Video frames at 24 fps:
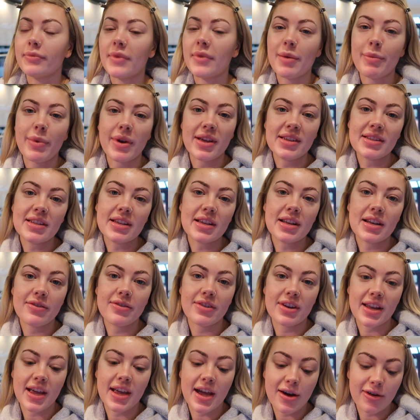they're basically
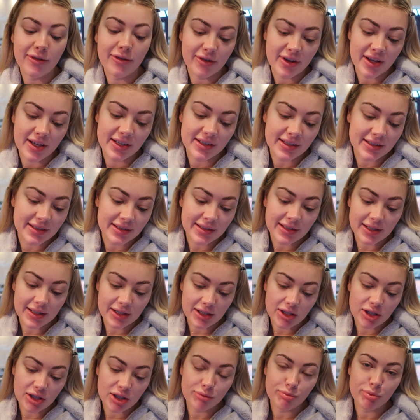really healthy because it's
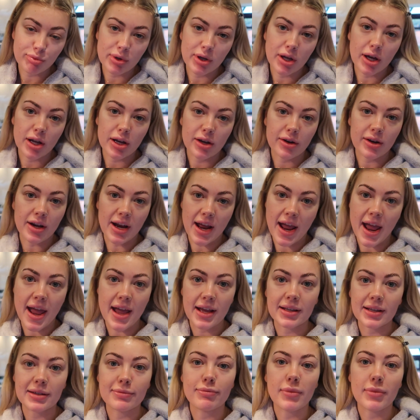literally just banana and
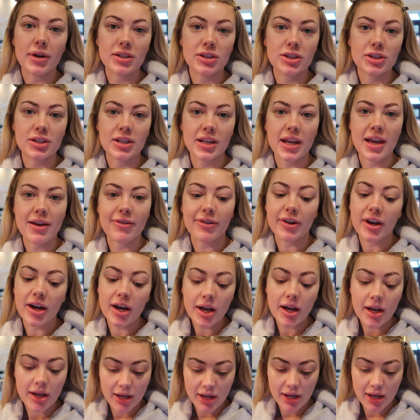egg mushed together.